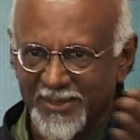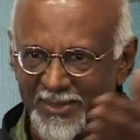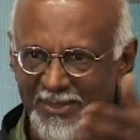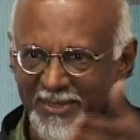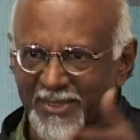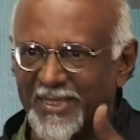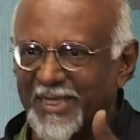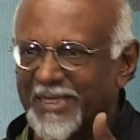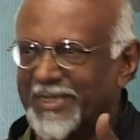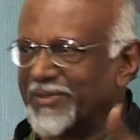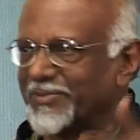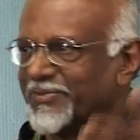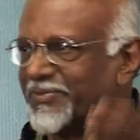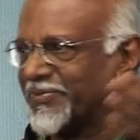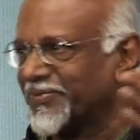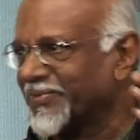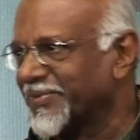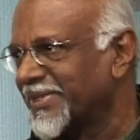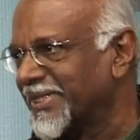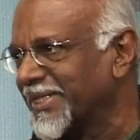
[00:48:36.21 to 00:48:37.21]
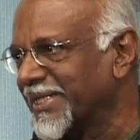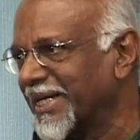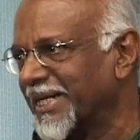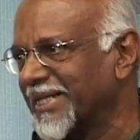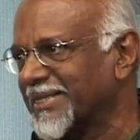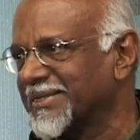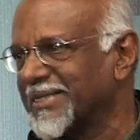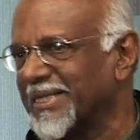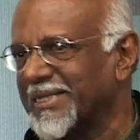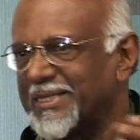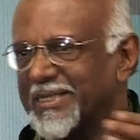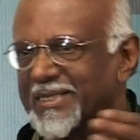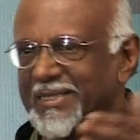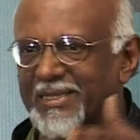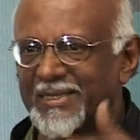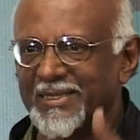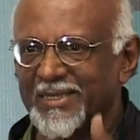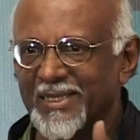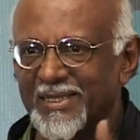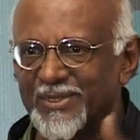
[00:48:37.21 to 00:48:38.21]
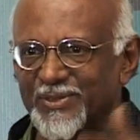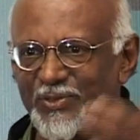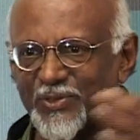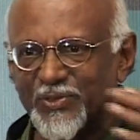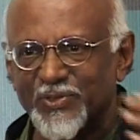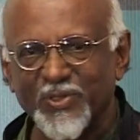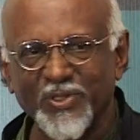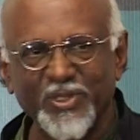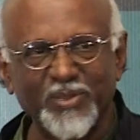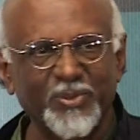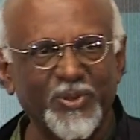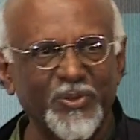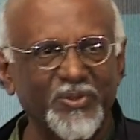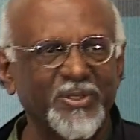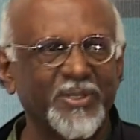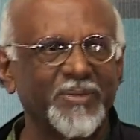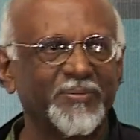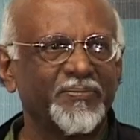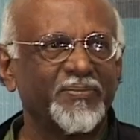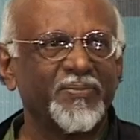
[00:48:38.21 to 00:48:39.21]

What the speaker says: The kind of anxiety that Anju talked about.